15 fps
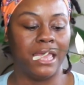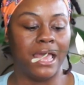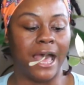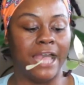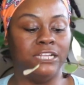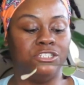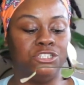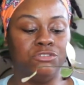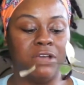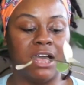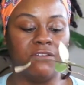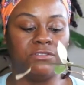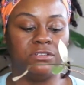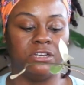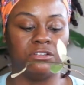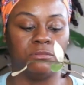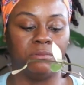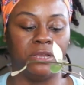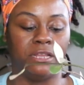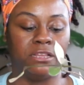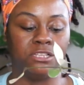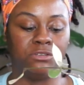I do have another
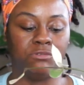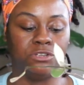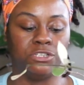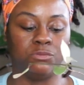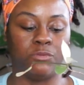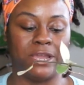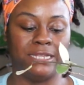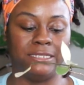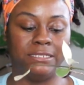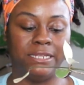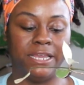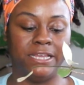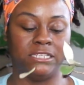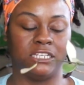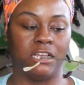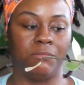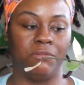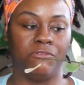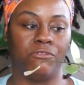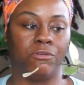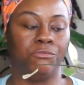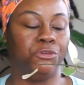plant that's on its way today. It's coming
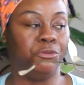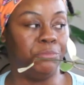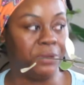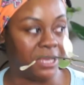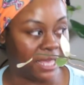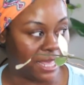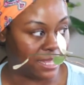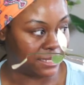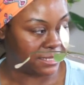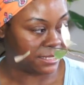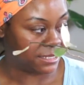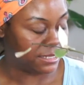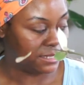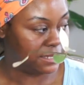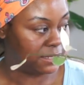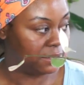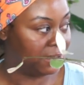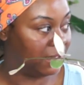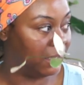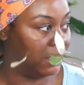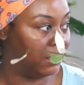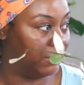from UPS.
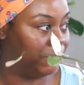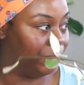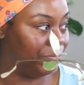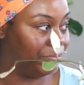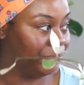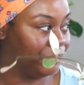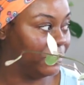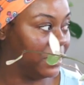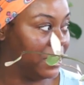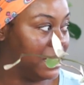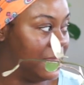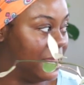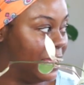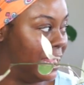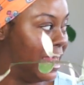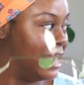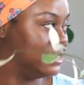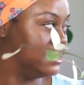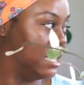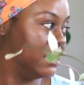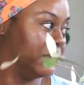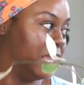It has
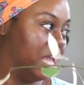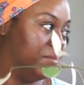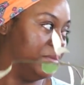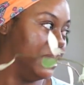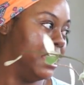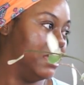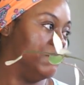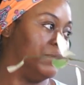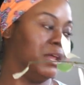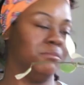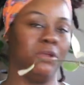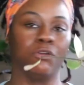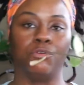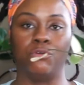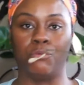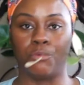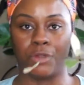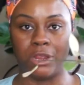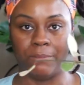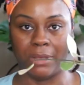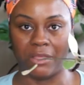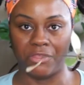not came yet, but I'm not going to worry
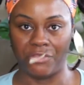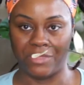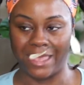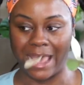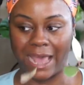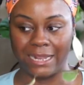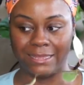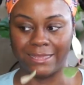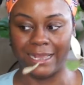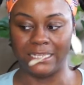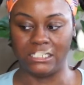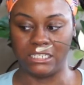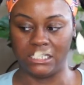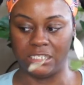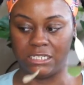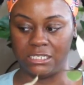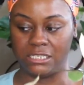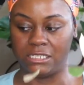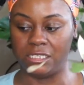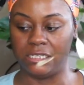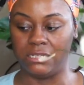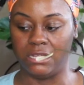about adding that to
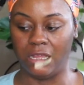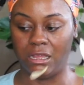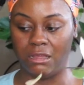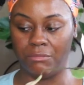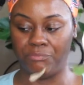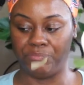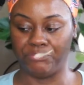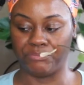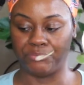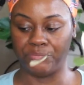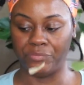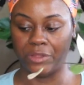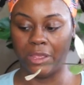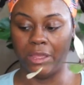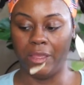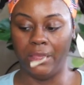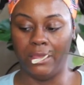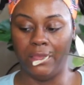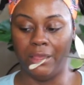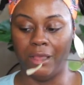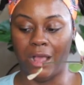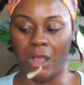this.
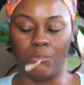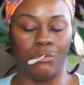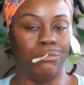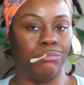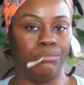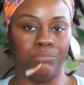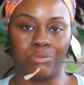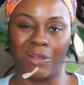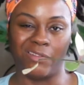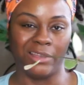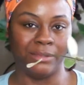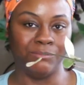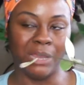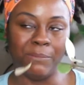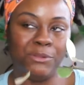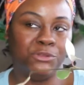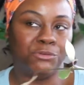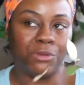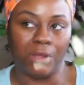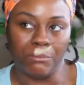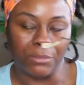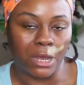I will probably maybe do
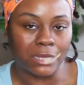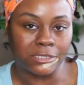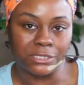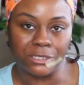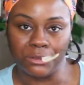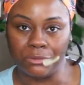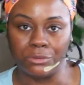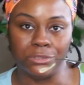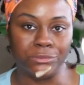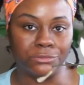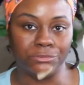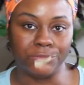an unboxing on